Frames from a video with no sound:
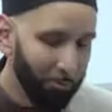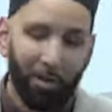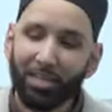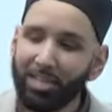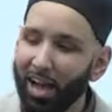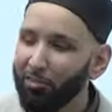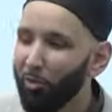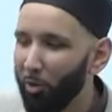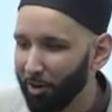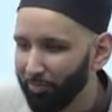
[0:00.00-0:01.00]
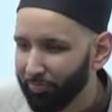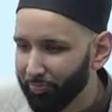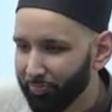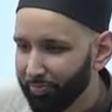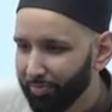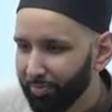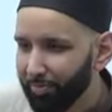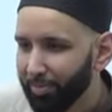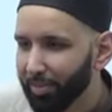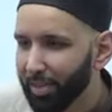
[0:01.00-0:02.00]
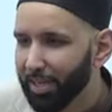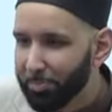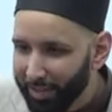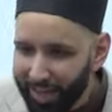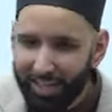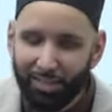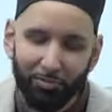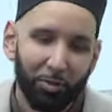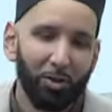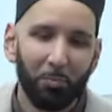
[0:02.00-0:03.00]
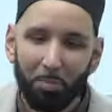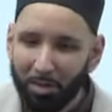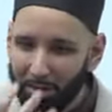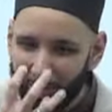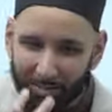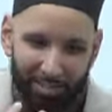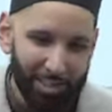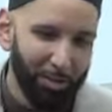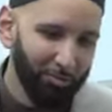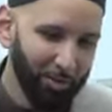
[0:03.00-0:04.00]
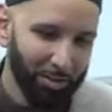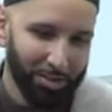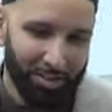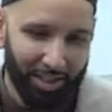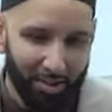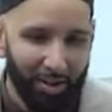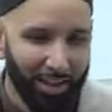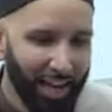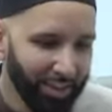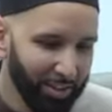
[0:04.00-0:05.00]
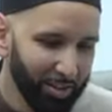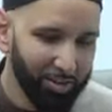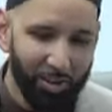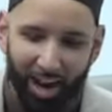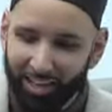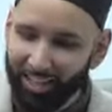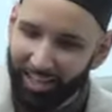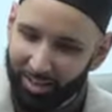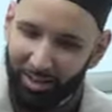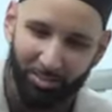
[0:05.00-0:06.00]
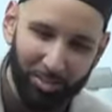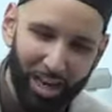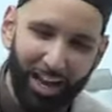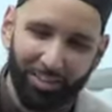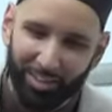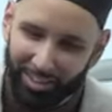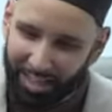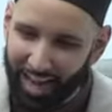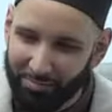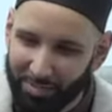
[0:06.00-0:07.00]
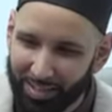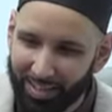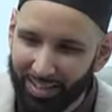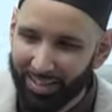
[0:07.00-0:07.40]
What is that for? It's because if you don't put it on yourself first, in all likelihood, you're not going to get it on your child on time.